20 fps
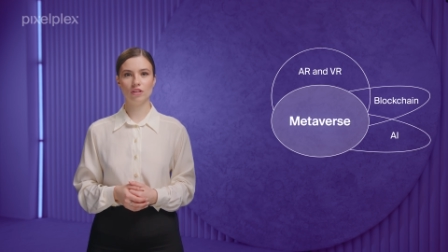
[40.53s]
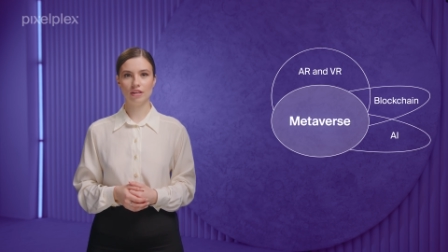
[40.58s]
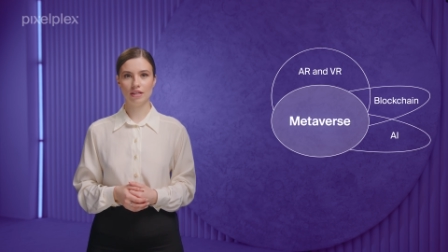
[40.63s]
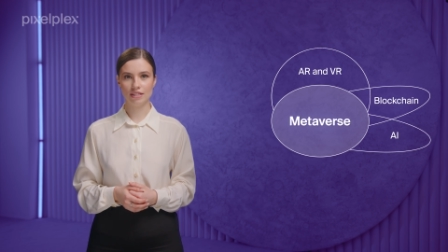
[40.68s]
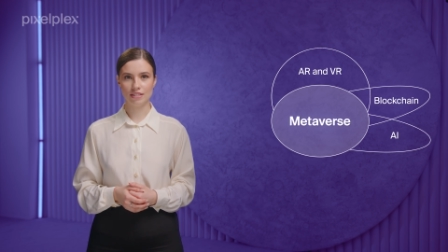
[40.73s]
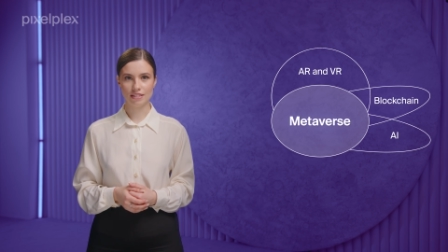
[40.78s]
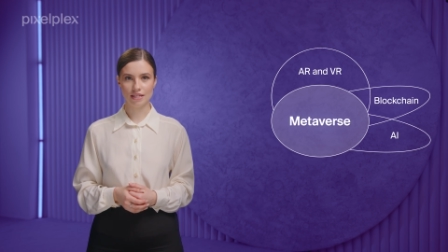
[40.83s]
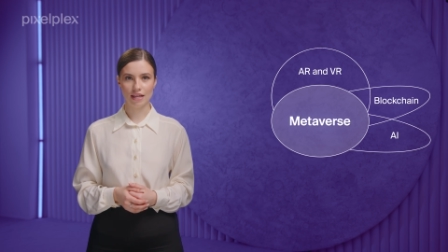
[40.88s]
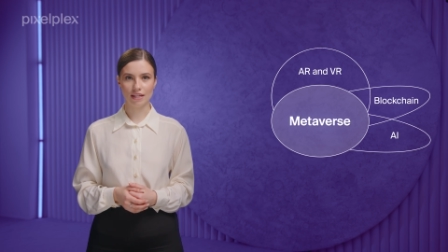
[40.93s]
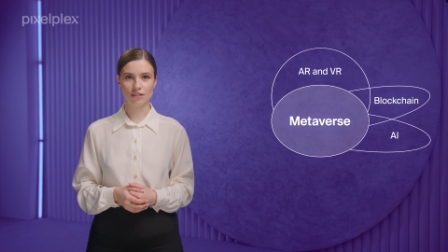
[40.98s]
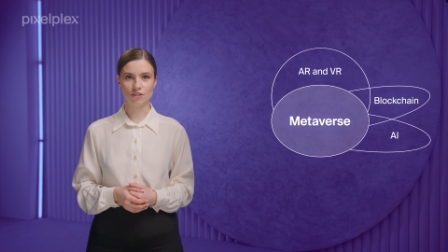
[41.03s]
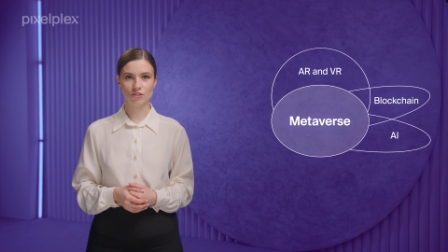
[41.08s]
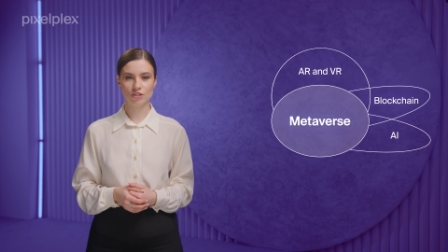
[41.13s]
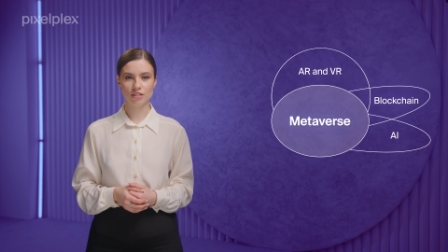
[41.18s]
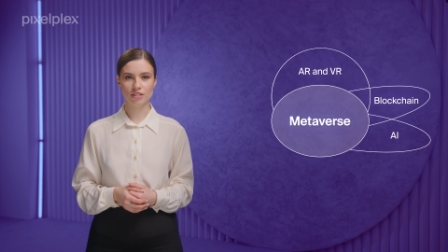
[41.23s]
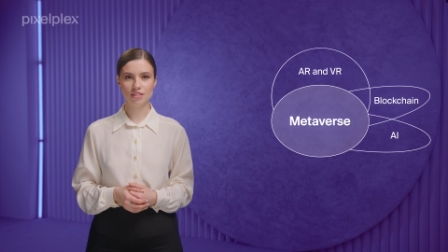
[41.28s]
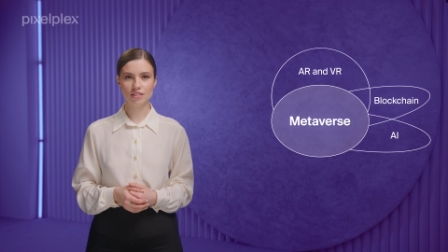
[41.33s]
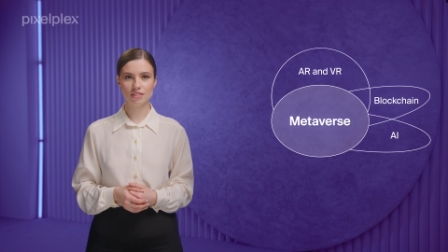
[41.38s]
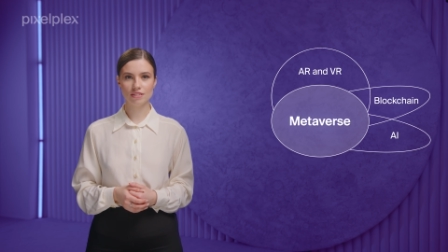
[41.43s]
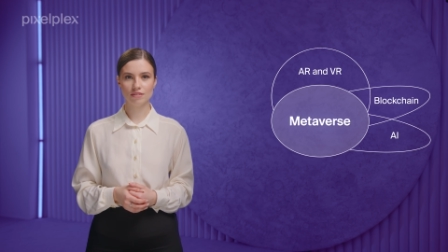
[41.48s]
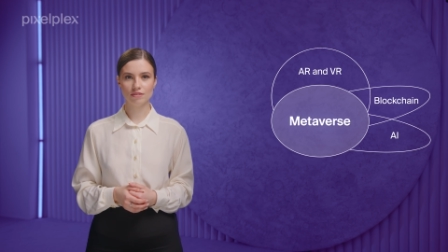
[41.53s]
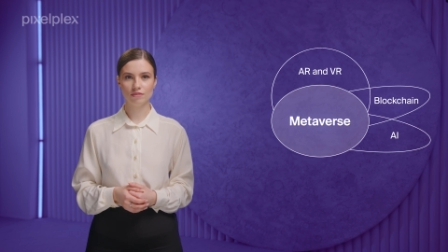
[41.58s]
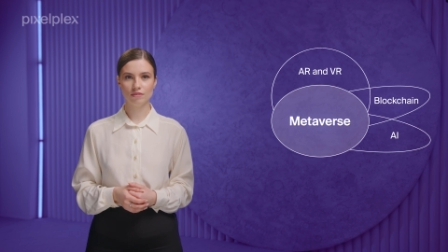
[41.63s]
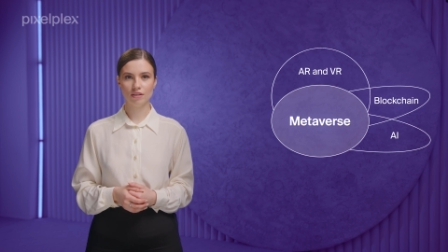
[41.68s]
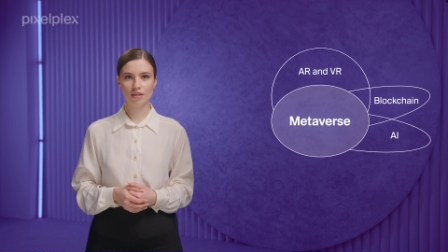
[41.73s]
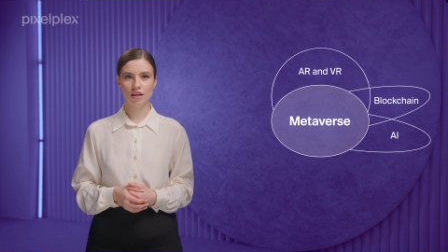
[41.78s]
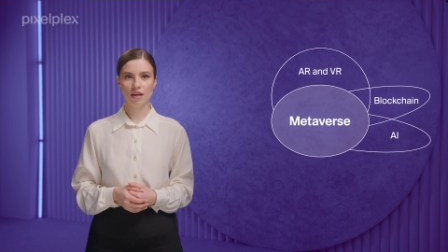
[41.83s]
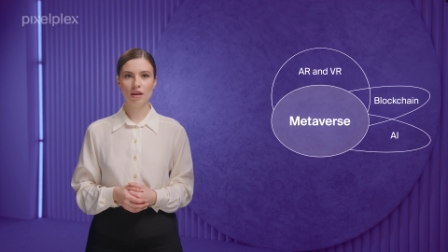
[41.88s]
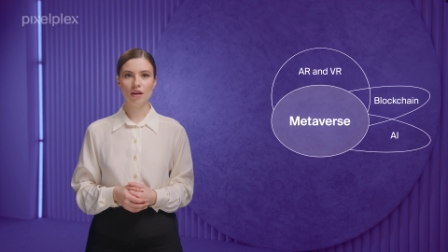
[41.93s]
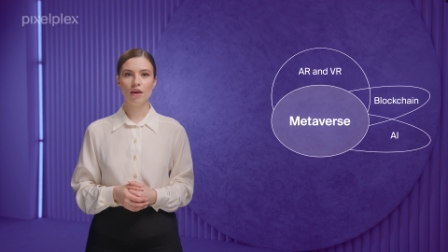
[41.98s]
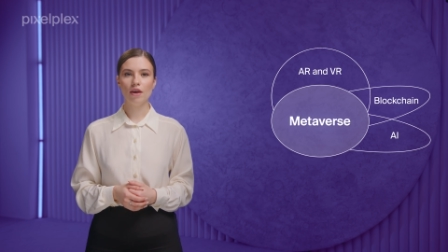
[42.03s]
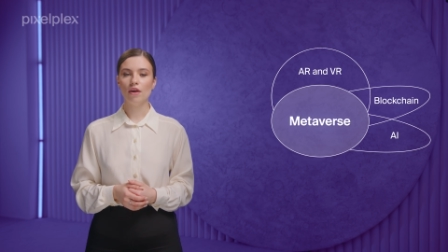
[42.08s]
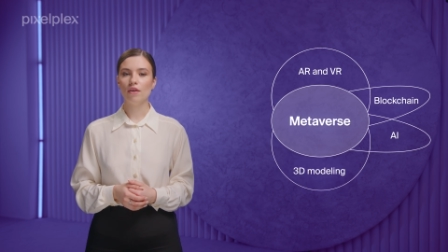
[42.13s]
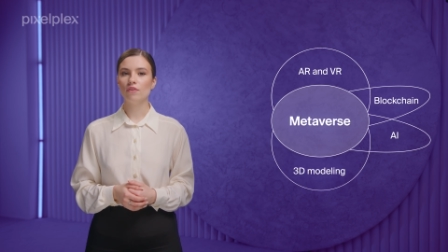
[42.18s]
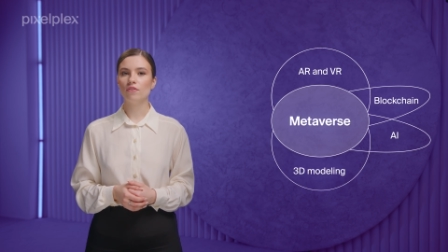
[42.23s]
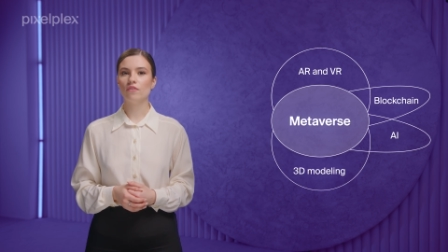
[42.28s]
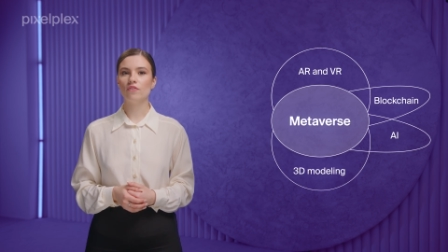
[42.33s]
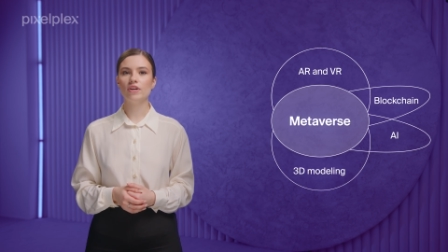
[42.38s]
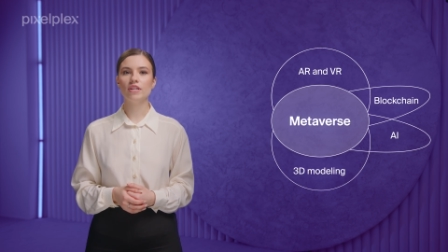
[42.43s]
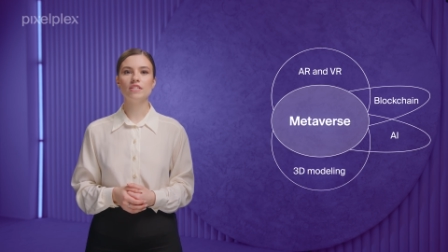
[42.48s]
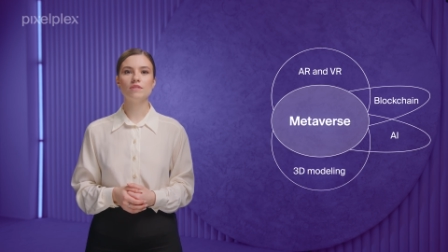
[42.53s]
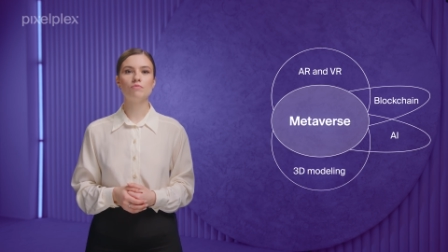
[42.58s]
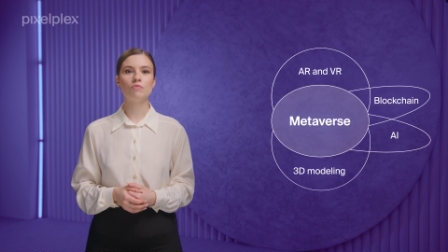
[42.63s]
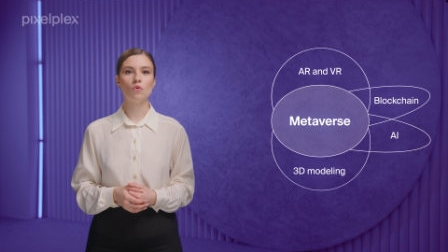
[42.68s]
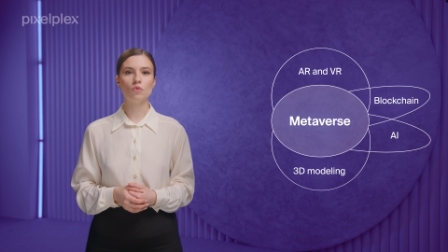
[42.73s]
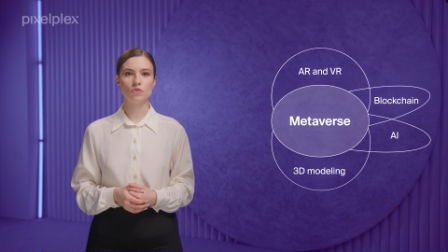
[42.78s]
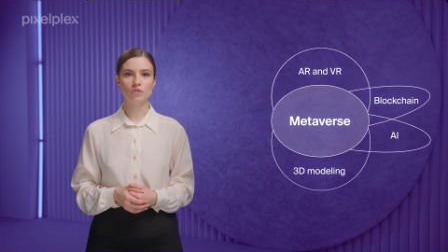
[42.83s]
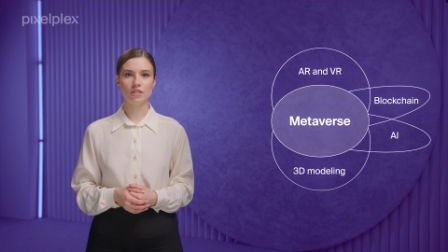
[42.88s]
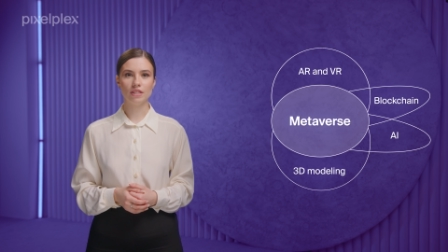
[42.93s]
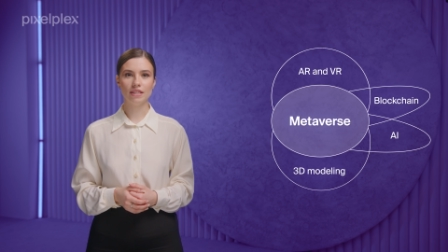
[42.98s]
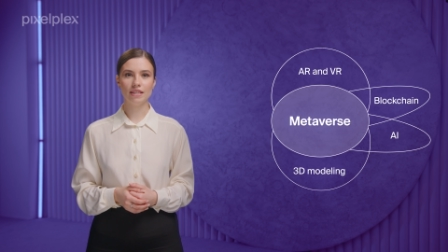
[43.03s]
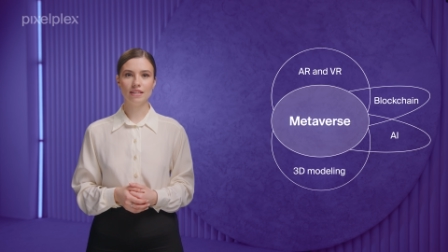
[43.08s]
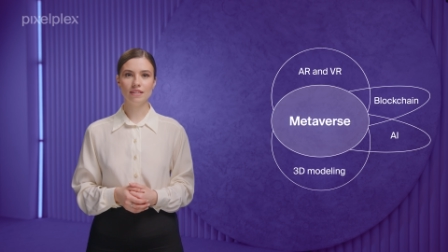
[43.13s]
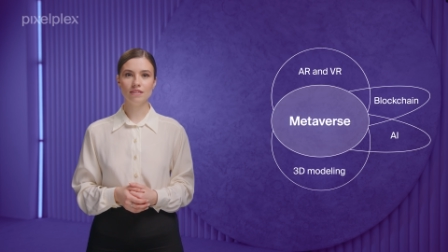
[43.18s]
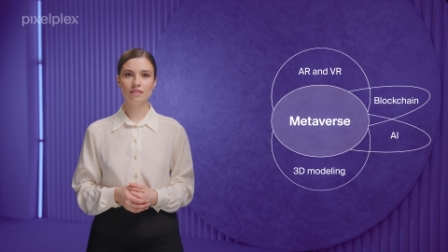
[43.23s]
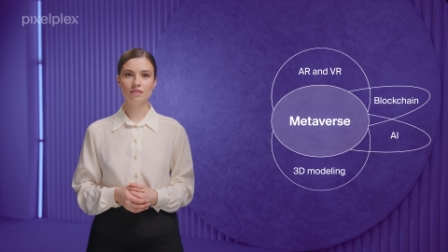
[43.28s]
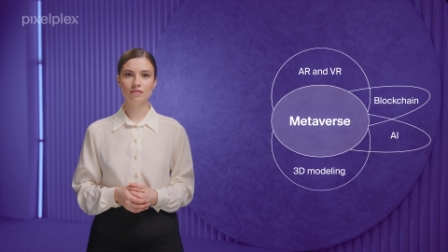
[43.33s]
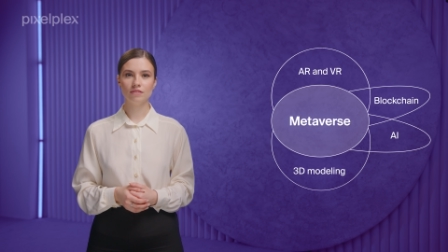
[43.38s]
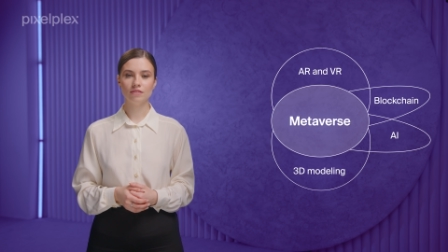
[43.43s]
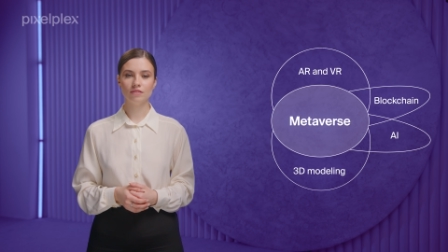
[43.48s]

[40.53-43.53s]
intelligence, 3D modeling,